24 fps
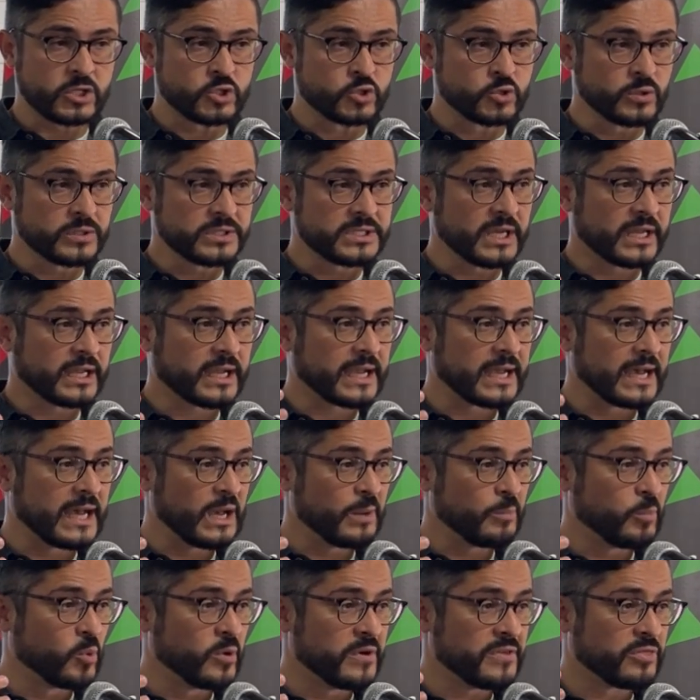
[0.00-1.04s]
He took the
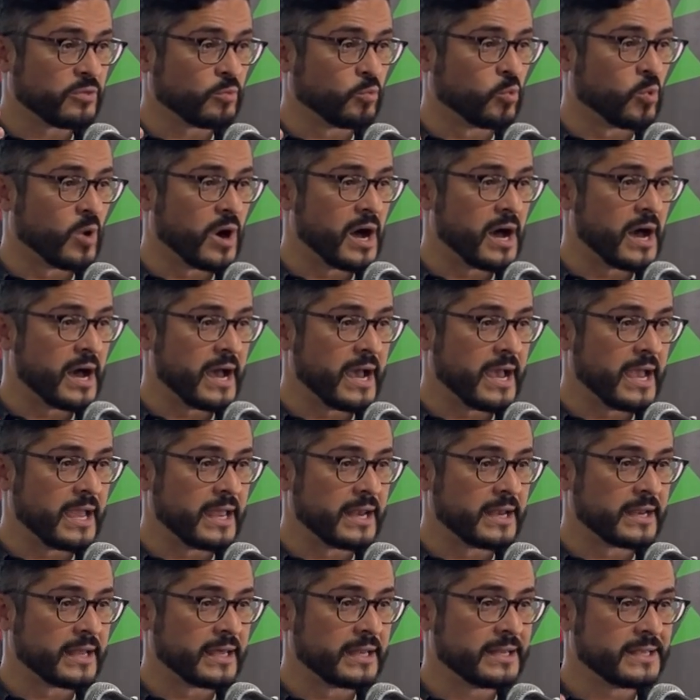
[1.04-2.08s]
cup with
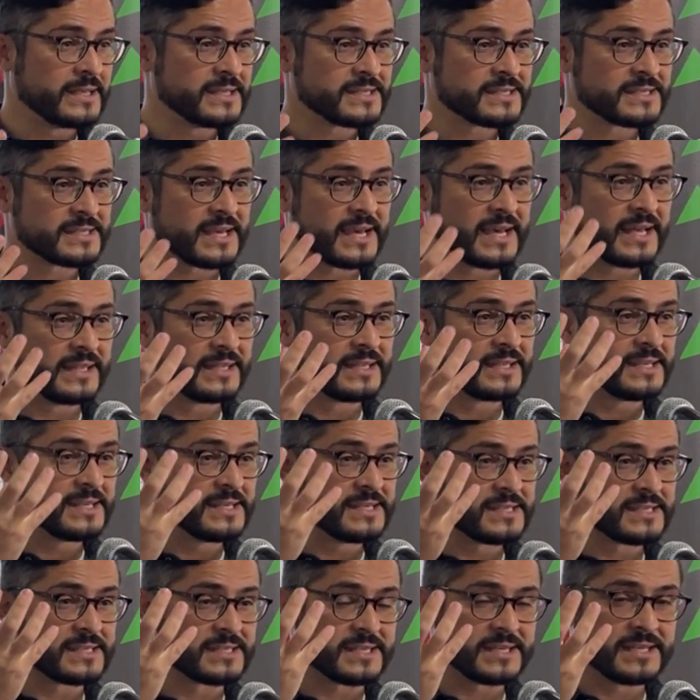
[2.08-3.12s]
wine and he said,
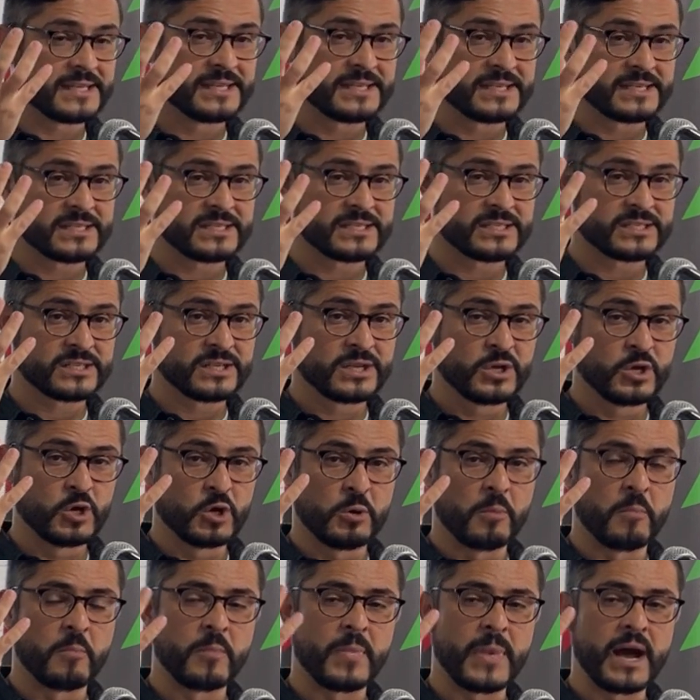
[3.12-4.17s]
This is
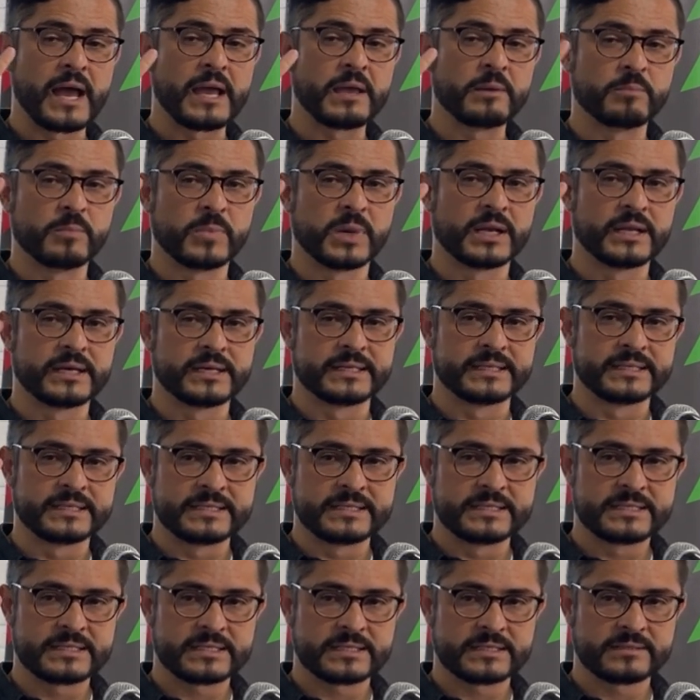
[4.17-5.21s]
my
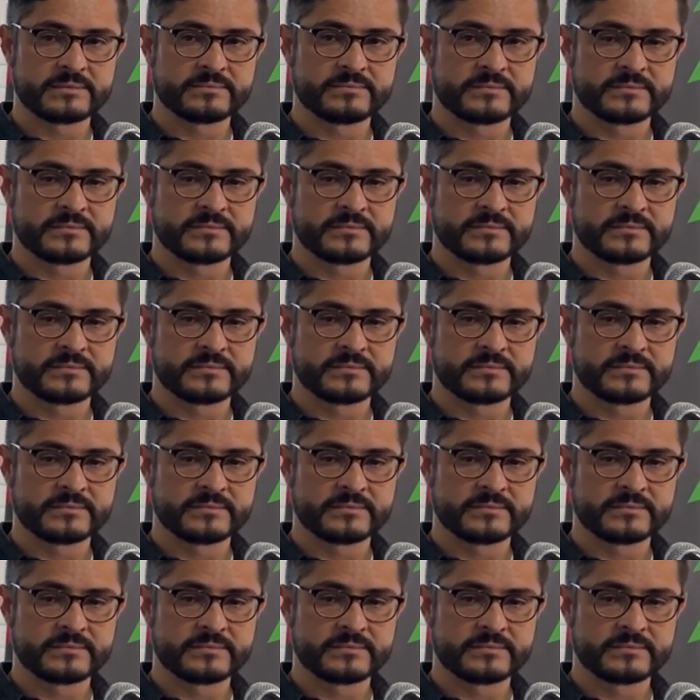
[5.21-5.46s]
blood.